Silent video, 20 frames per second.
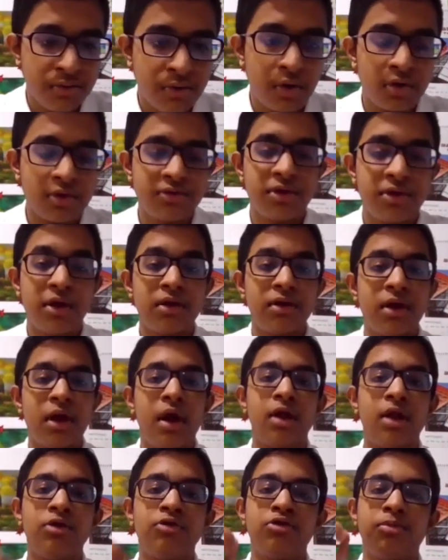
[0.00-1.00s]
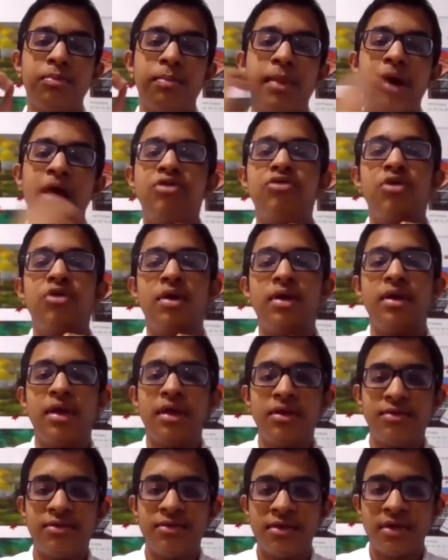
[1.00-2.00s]
fonts, and colors to match your
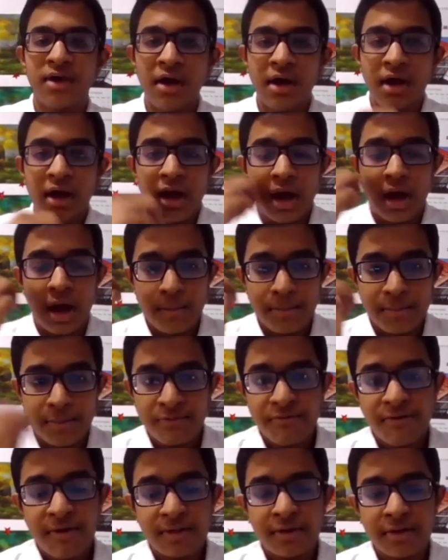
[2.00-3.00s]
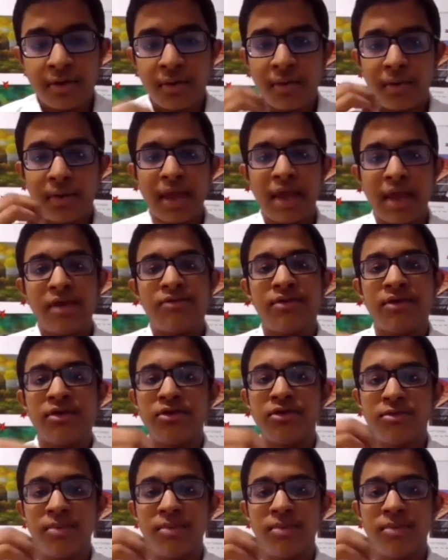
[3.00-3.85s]
taste, the weather or occasion.